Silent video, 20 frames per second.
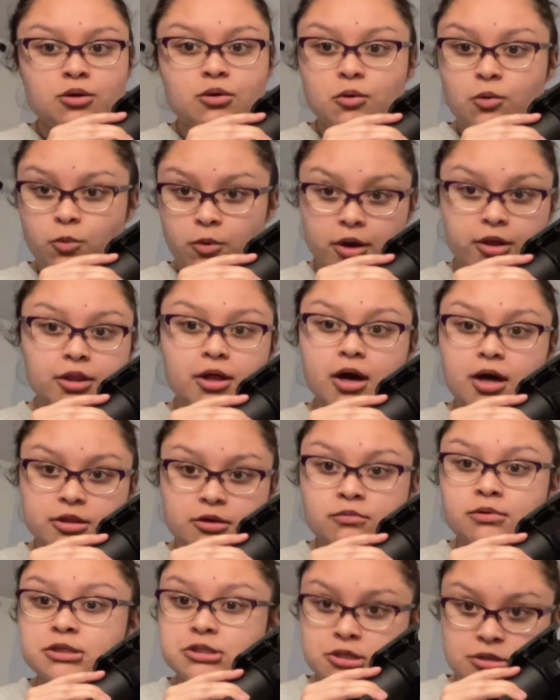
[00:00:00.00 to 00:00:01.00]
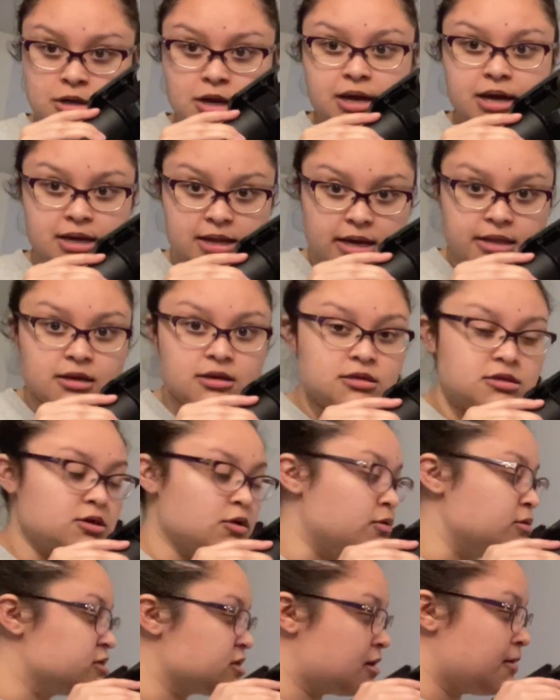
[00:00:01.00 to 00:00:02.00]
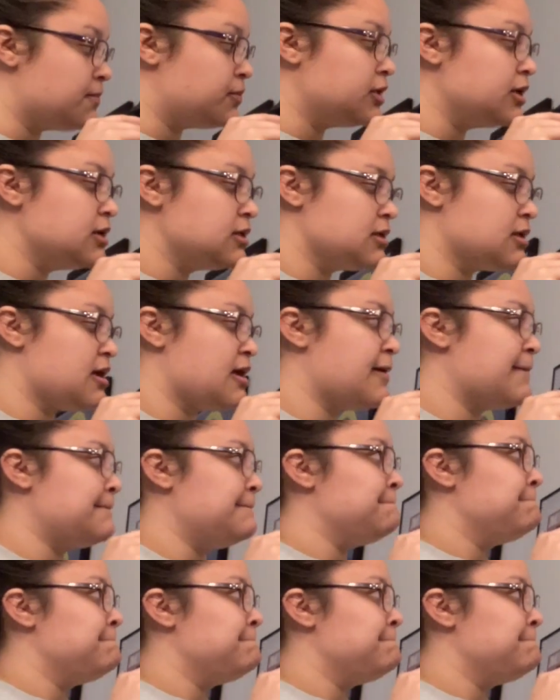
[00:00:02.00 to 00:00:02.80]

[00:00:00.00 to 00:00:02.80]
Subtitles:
where the other ones are not connected. So it's completely